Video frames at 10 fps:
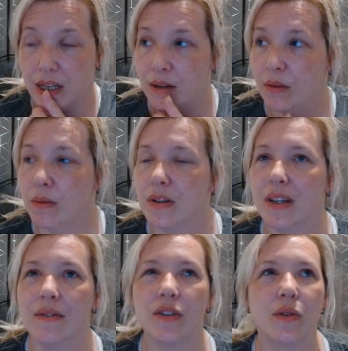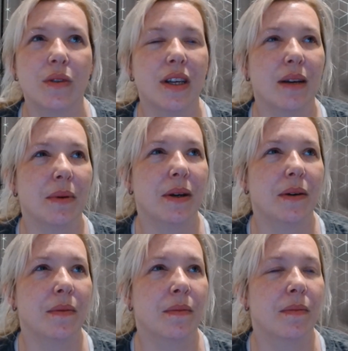What was I even talking
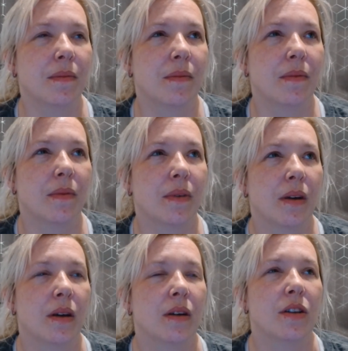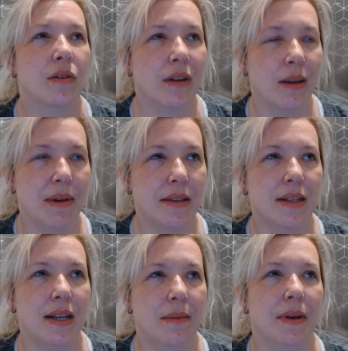about? I was talking about the
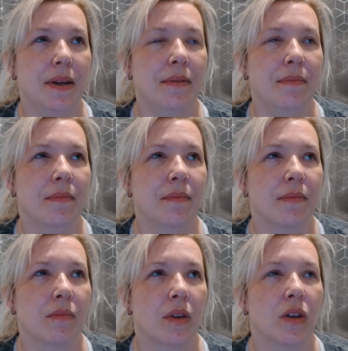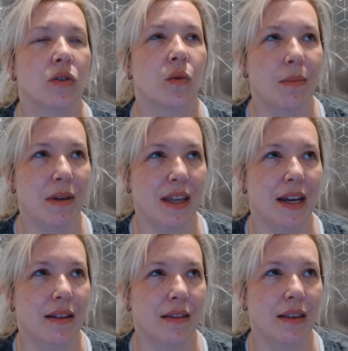sleeping, talking about the
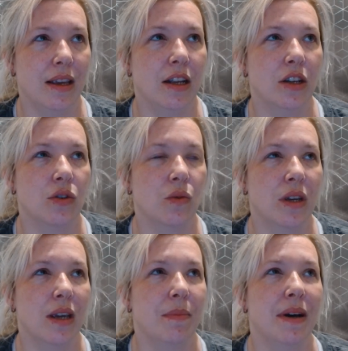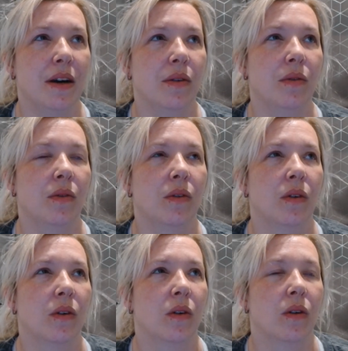hand thing, talking about
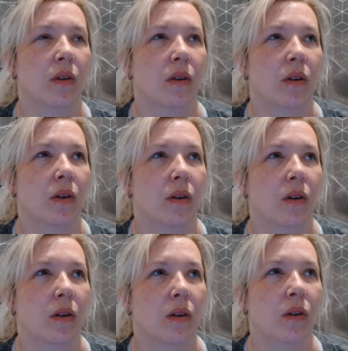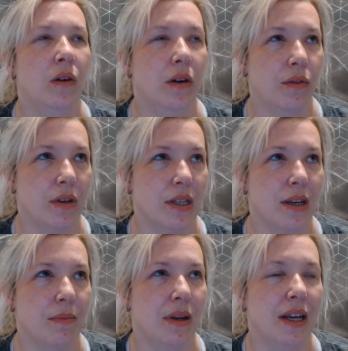not arthritic
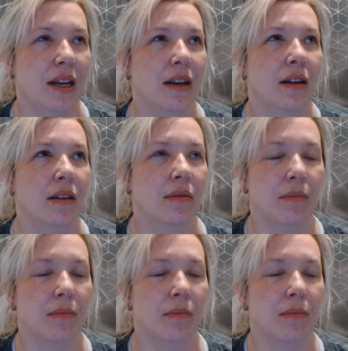pain,